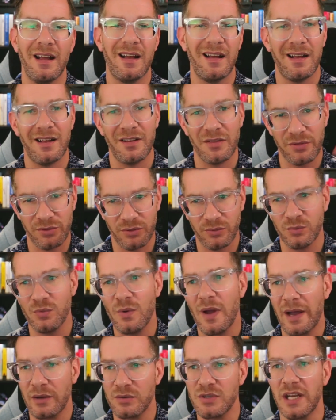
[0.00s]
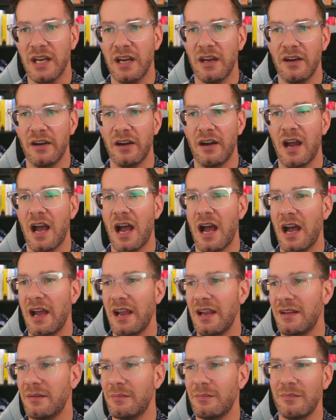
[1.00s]
throughout here,
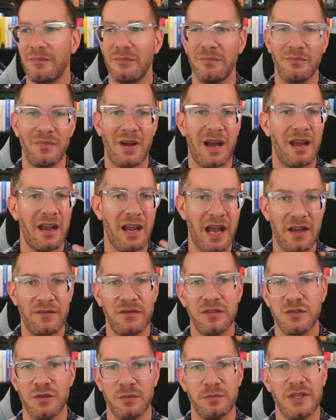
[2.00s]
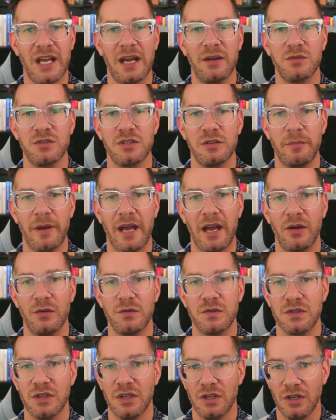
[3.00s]
I have some doubts
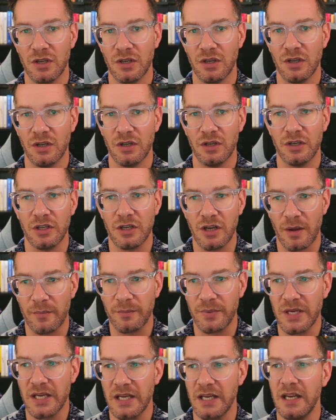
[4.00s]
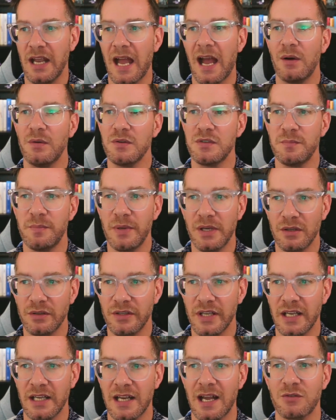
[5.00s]
about the company, how it's
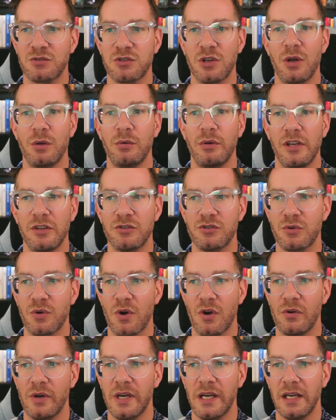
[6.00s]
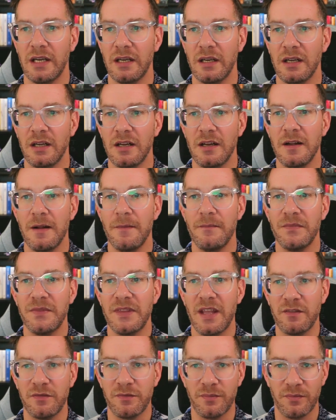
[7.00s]
building, how slowly it's growing.
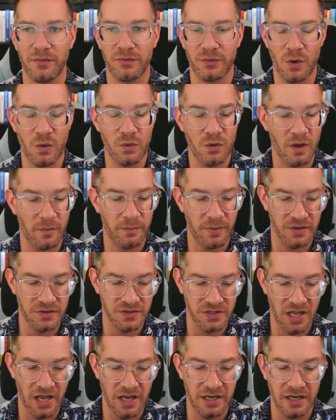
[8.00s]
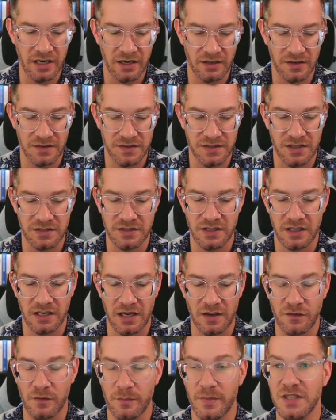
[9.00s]
They've thrown up a slide here that says that they
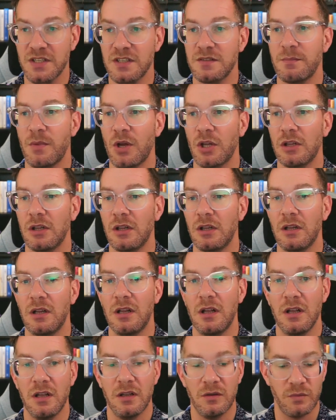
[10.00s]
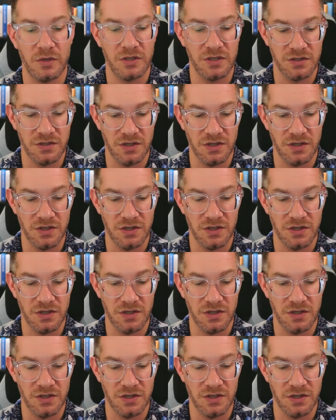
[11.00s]
have a business model, which is a